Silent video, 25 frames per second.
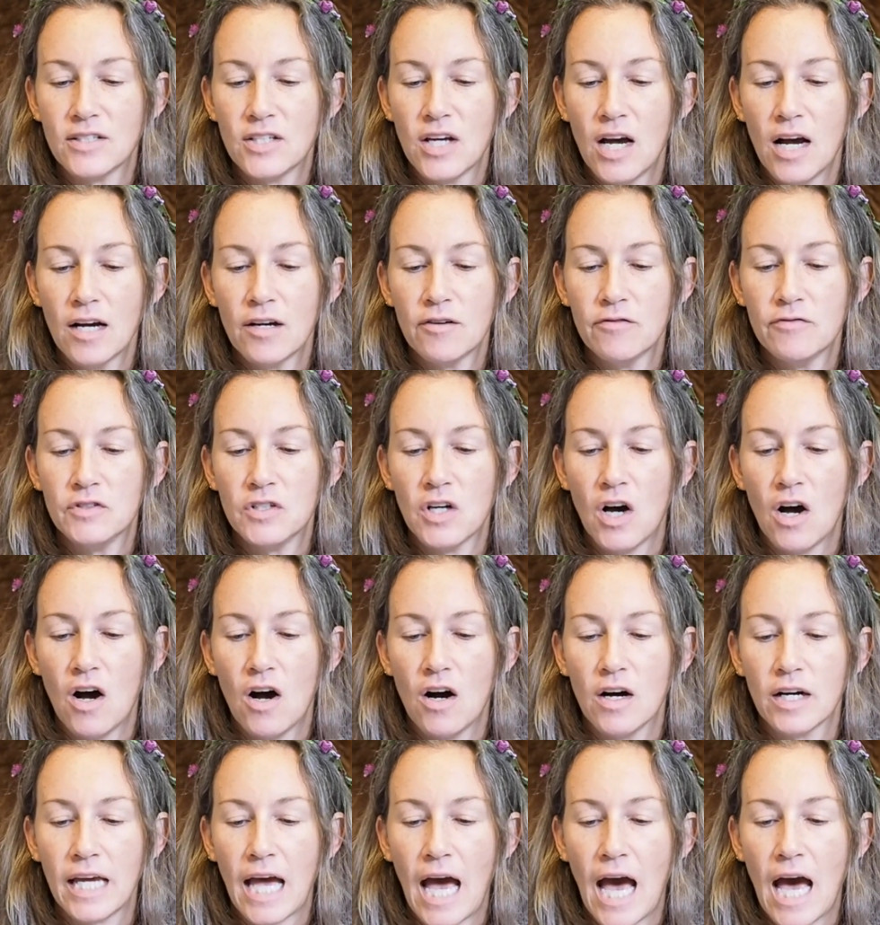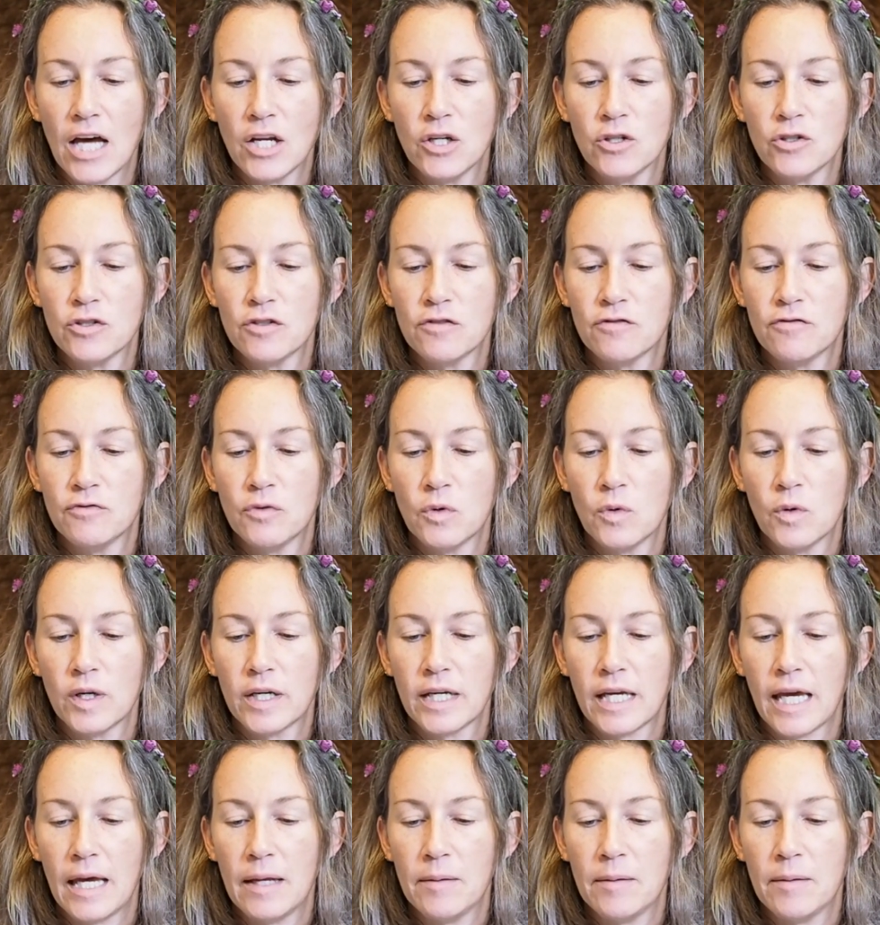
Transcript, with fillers: tongue of dog, adder's fork,